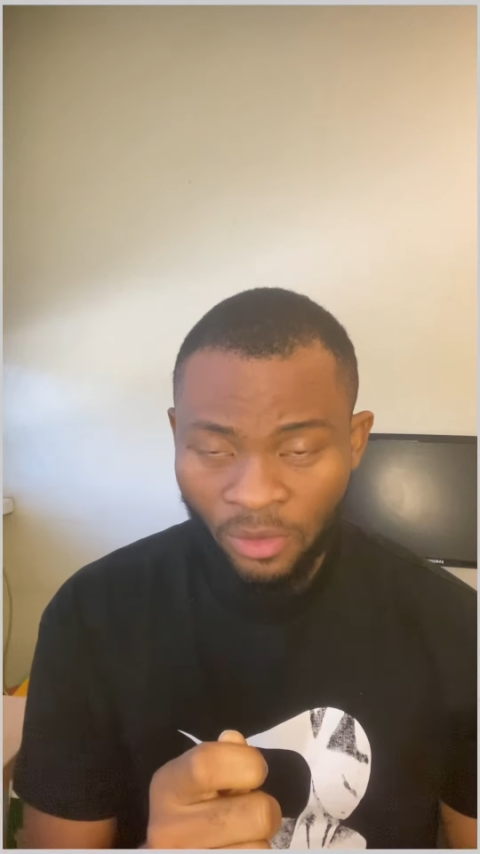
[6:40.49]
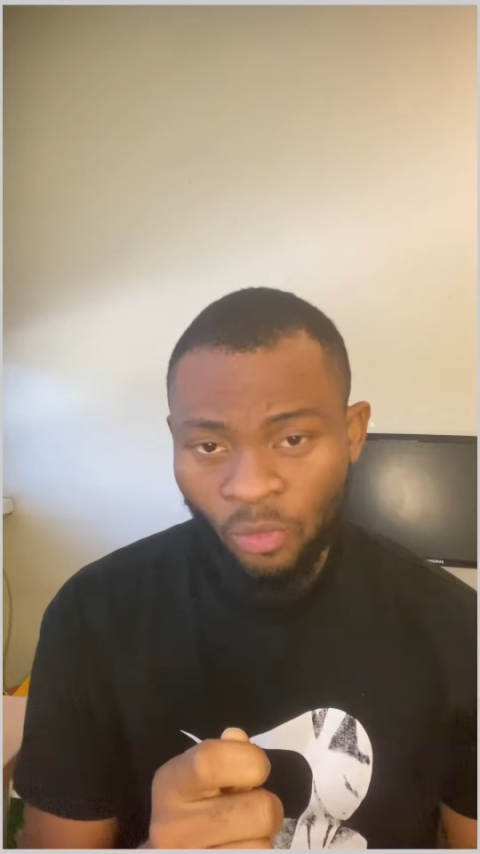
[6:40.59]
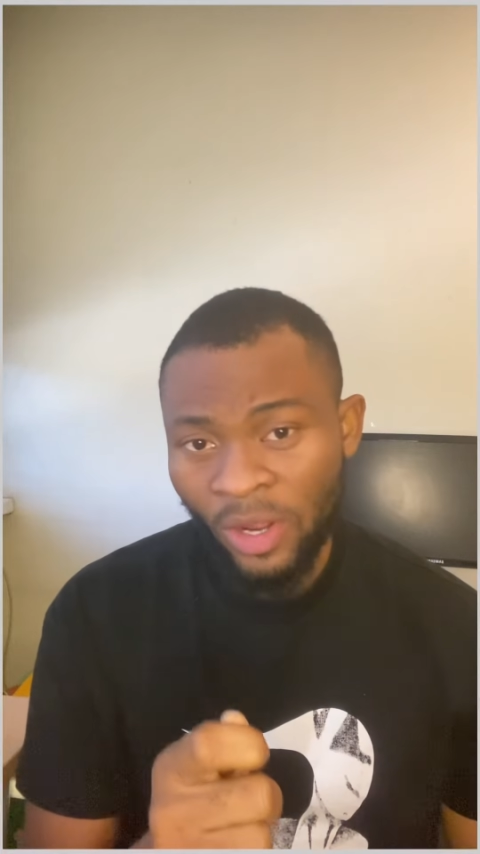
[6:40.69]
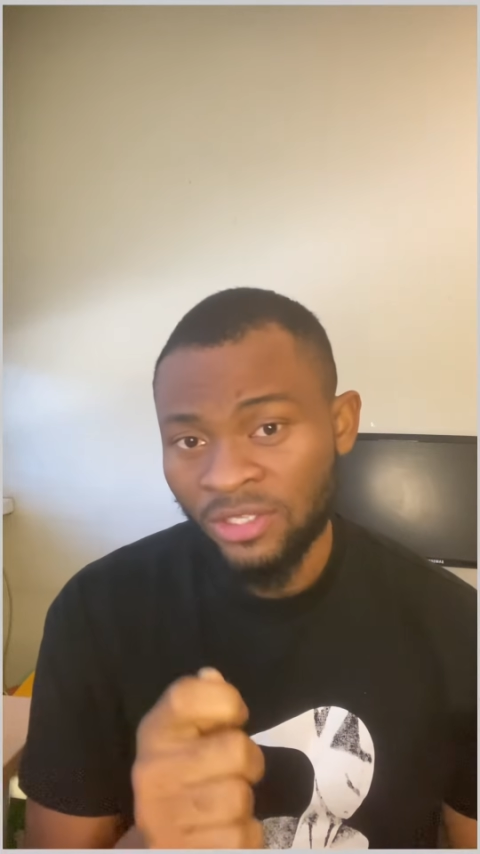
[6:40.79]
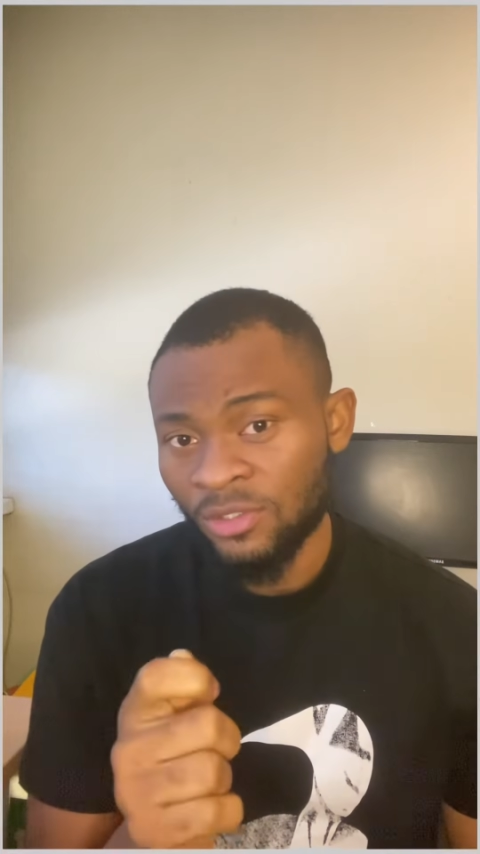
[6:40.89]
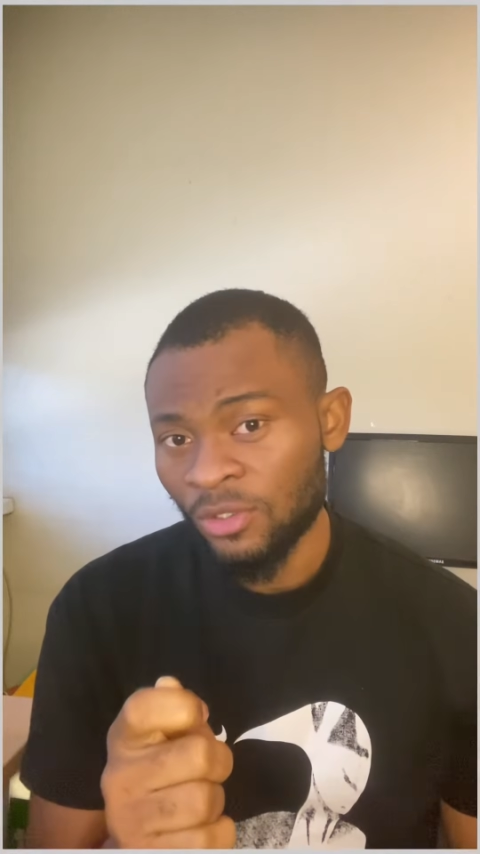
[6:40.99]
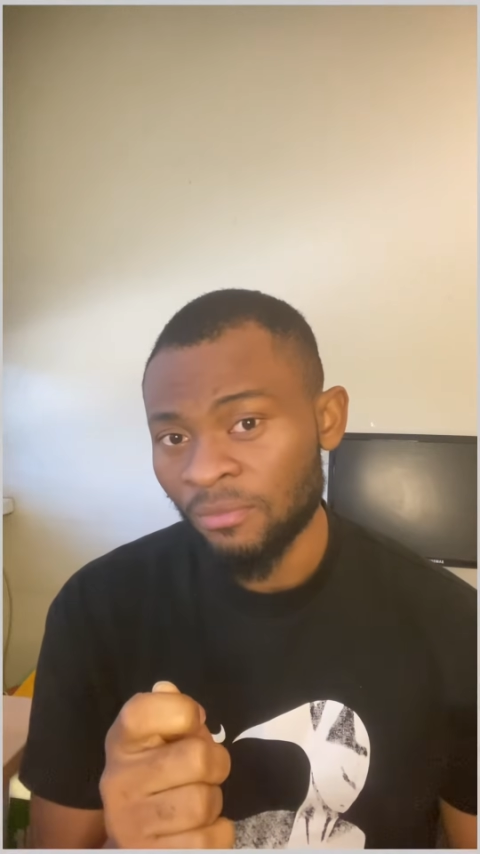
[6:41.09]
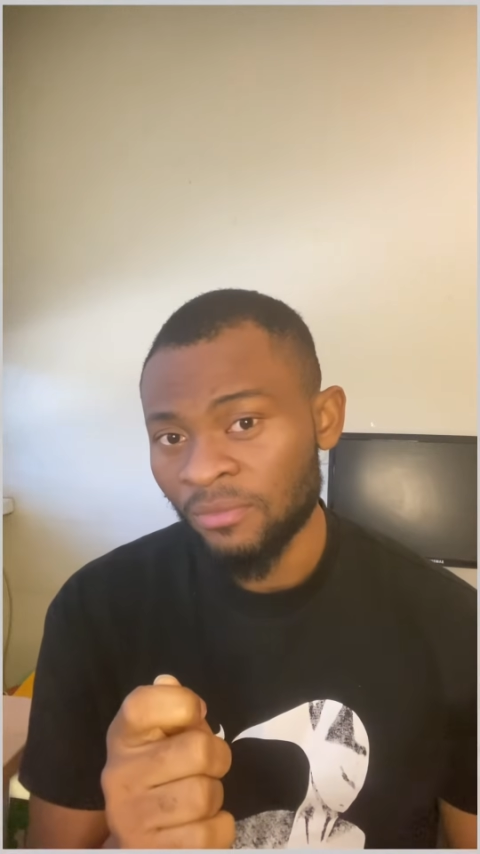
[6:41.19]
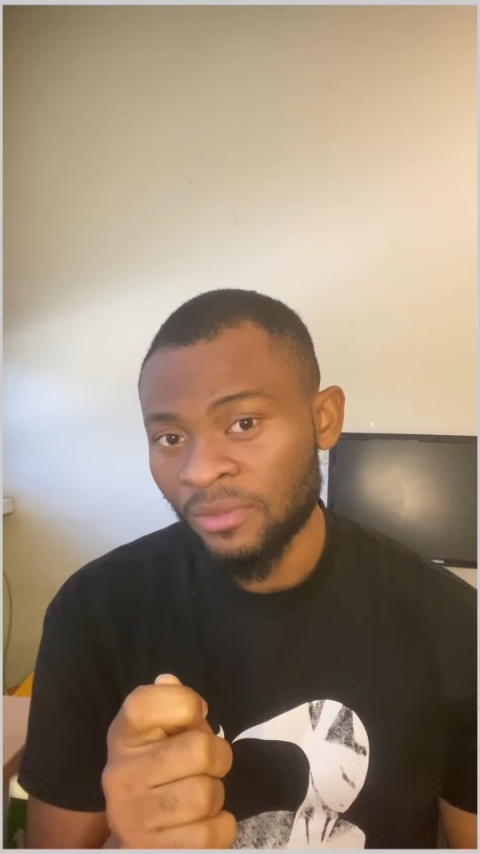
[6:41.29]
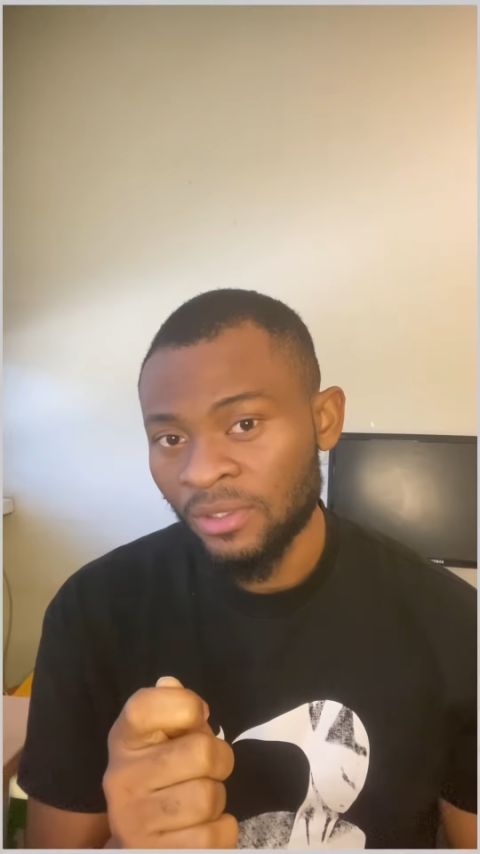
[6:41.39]
while
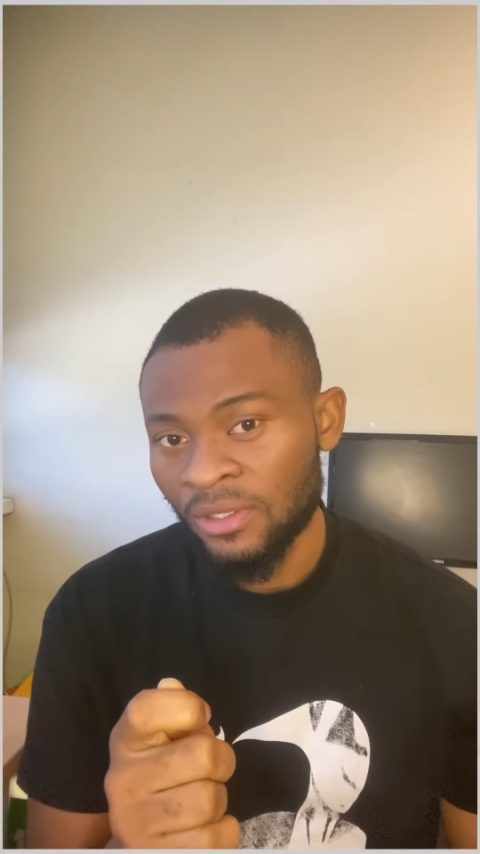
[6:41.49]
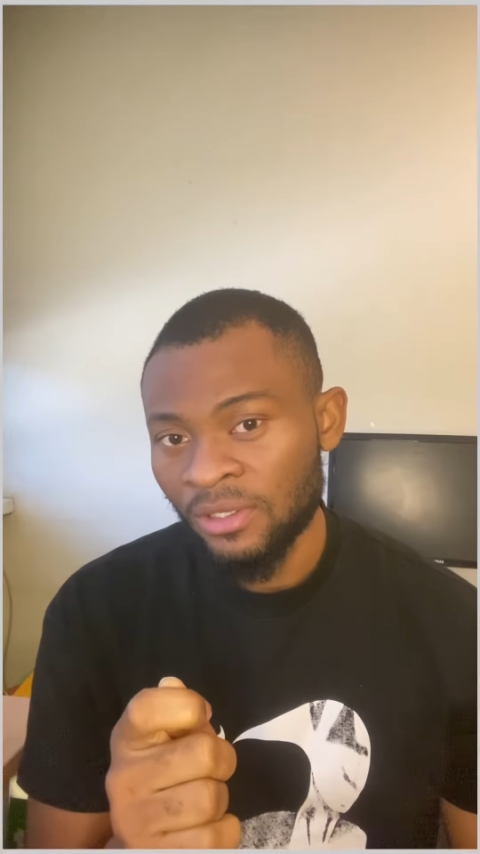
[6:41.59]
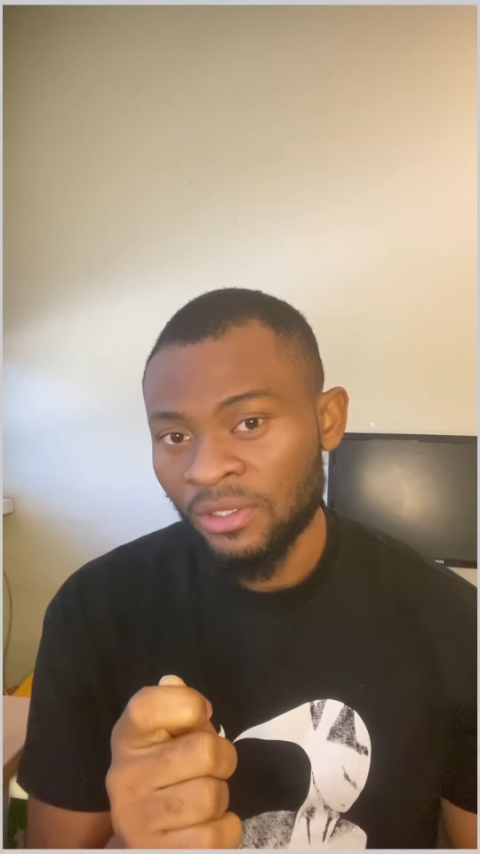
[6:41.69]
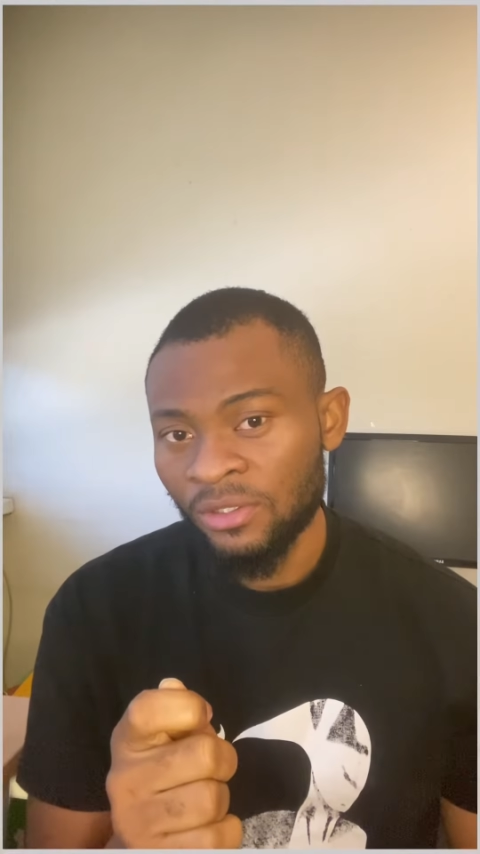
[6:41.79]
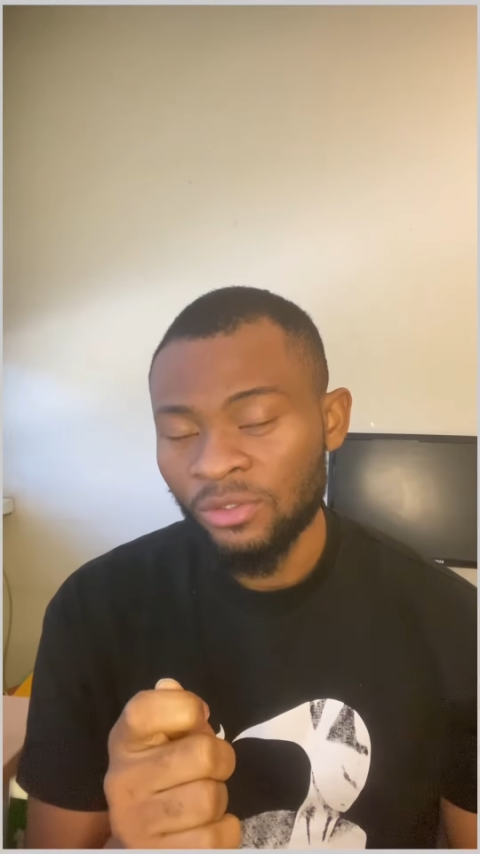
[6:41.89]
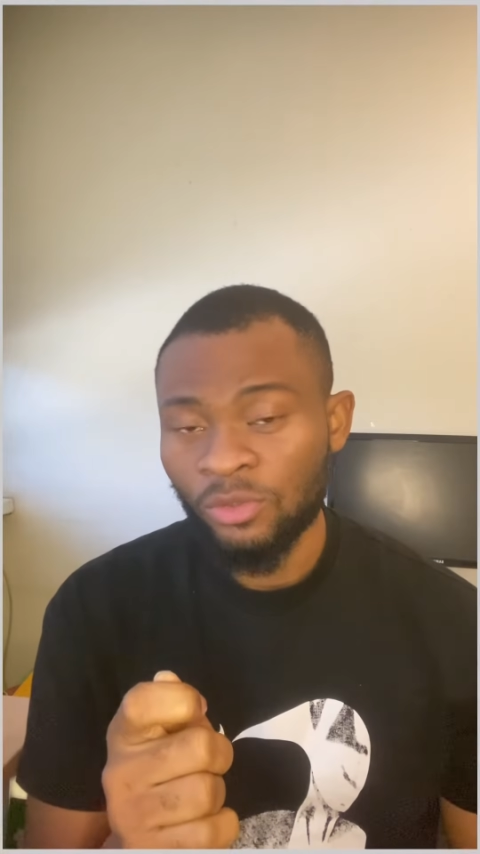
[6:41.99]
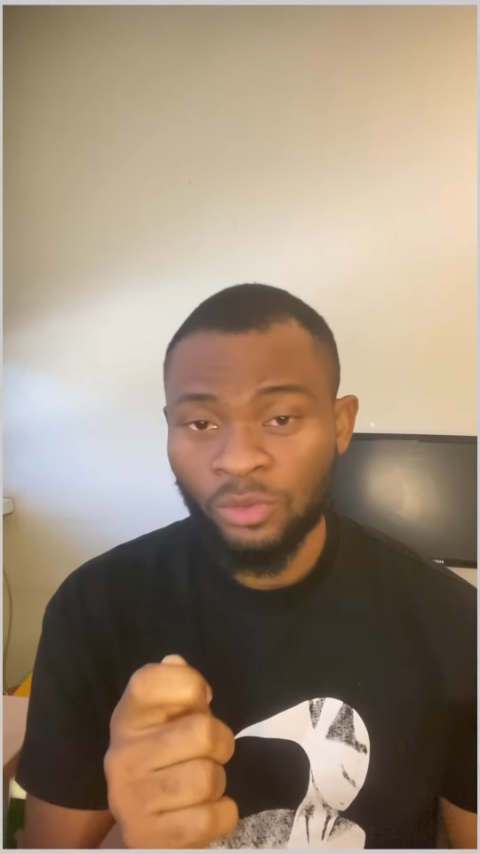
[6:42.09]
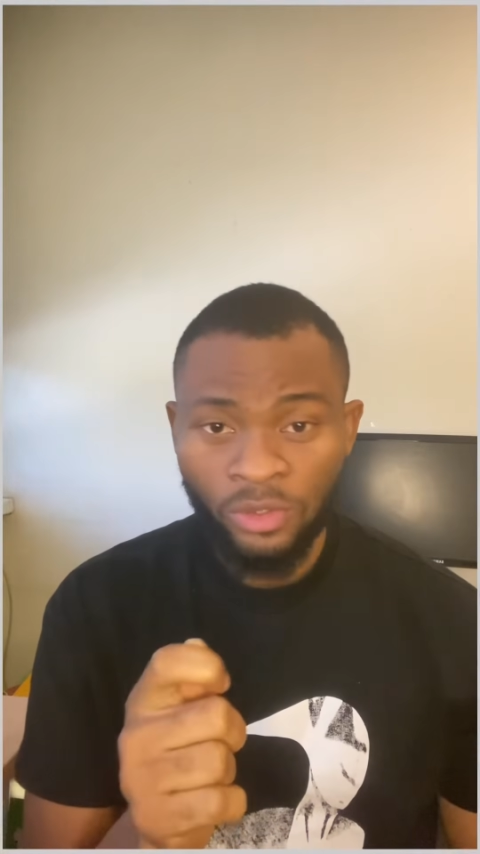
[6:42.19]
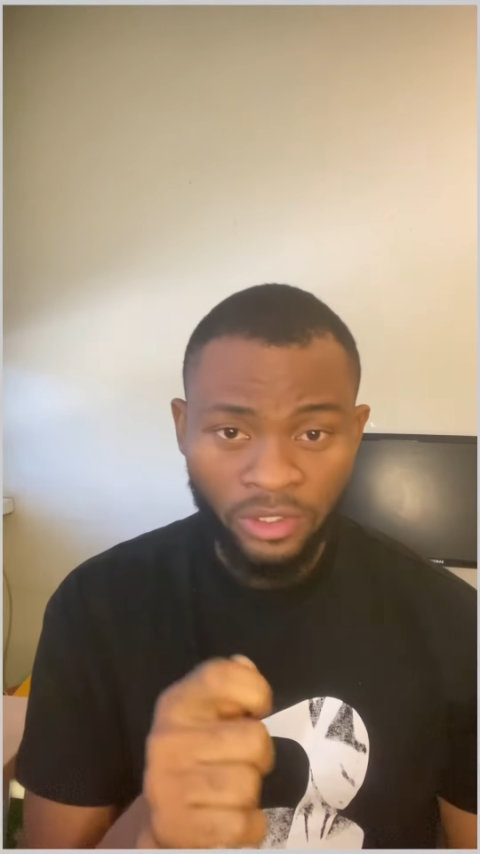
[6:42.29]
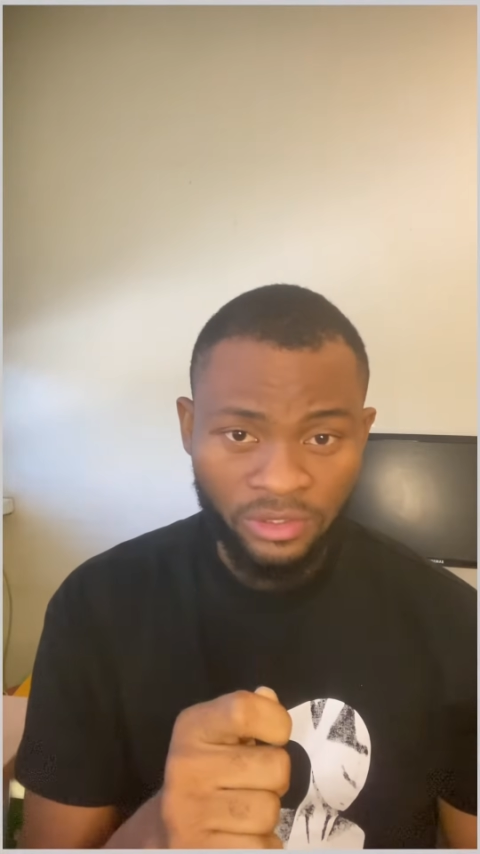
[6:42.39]
some do
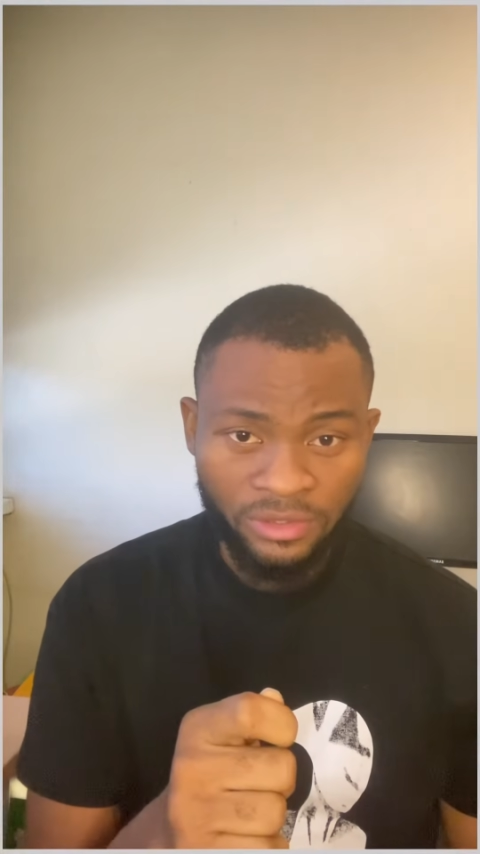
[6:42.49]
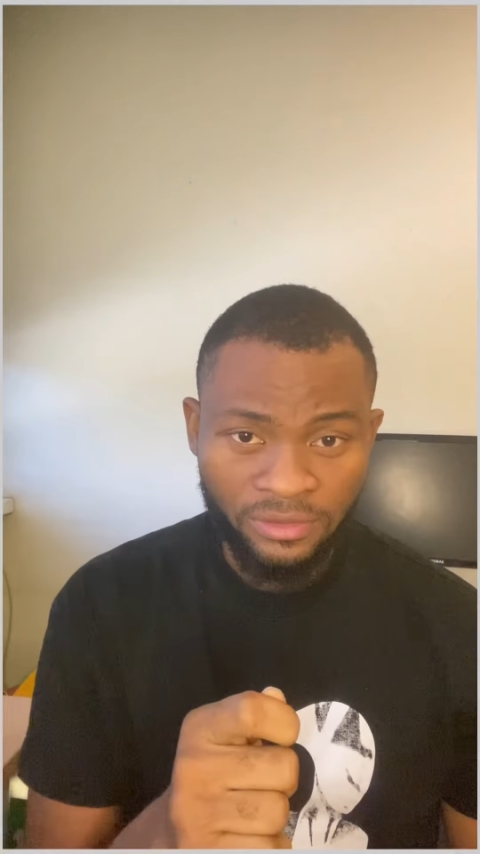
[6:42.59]
not.